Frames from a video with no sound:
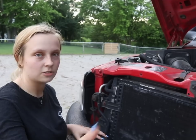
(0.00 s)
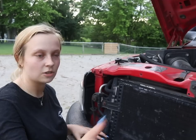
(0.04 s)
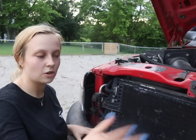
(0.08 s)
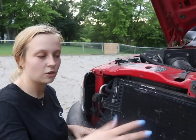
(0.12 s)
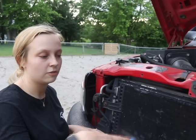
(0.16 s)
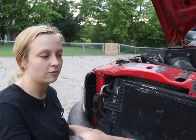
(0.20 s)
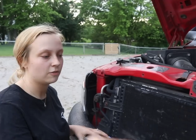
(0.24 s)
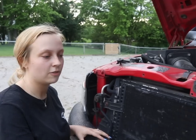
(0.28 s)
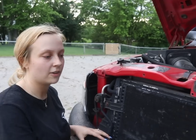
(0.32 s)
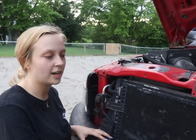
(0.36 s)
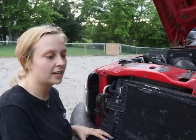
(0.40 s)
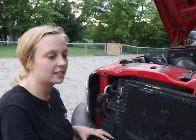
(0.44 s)
So
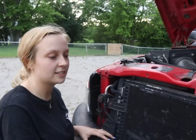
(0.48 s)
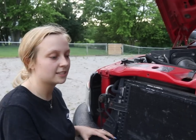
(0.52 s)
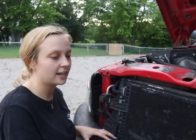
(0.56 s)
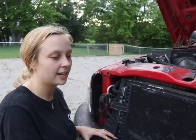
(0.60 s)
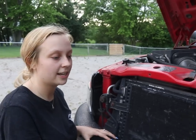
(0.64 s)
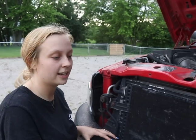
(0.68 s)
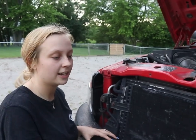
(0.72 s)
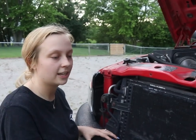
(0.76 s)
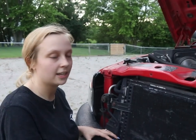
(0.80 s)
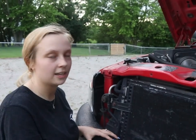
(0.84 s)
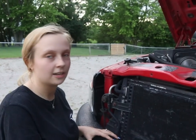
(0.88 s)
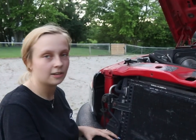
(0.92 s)
if you guys
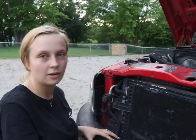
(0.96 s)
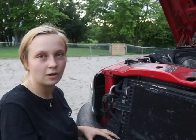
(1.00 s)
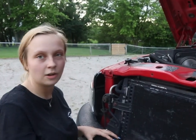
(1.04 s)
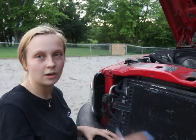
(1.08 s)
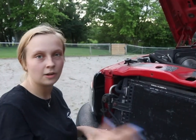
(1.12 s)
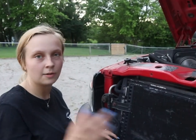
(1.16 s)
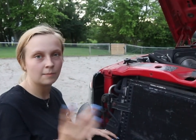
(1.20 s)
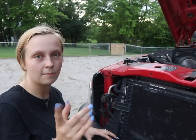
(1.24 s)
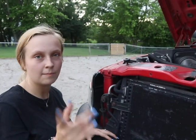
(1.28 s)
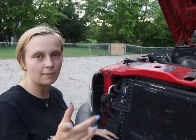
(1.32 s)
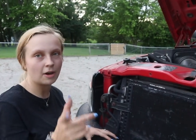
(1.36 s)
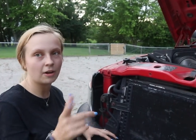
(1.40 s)
like it,
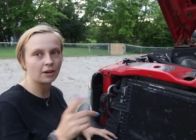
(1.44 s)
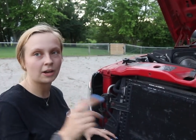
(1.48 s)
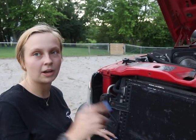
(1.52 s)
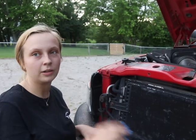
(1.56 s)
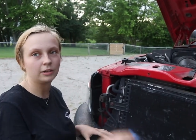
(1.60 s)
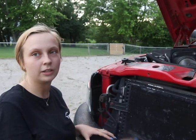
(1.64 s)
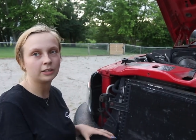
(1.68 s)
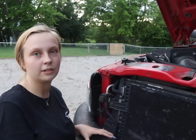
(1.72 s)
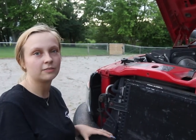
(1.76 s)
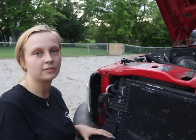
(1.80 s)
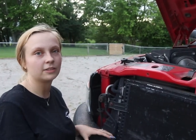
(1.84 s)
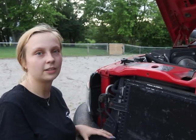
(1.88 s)
Malachi
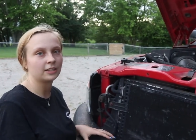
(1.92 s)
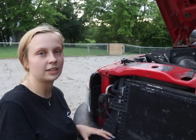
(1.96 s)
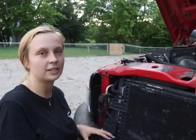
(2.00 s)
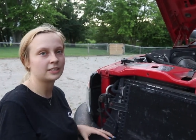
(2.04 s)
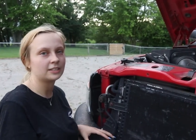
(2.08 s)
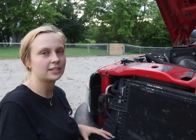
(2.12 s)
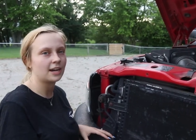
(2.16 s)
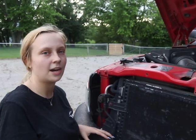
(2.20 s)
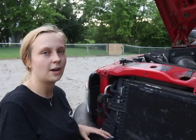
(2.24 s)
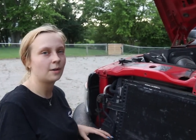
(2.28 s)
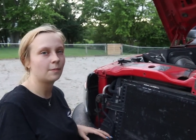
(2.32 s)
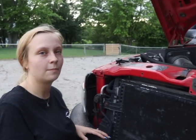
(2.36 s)
will leave the
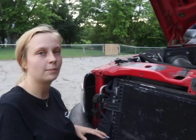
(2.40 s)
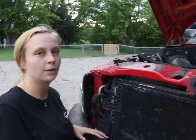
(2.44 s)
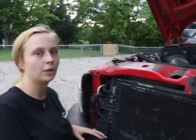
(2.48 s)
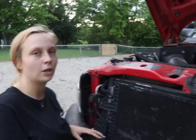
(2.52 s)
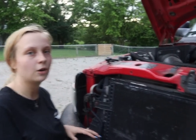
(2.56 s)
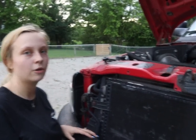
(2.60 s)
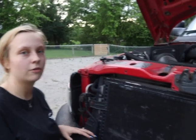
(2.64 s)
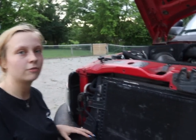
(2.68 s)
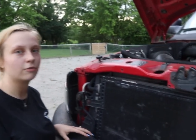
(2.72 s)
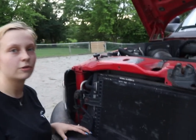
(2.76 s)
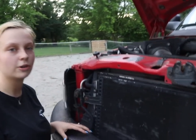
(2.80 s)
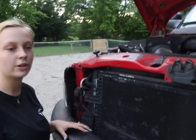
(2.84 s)
link down
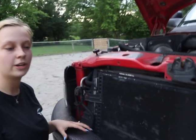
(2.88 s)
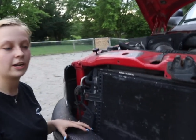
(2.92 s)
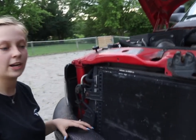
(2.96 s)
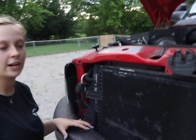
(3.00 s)
below for you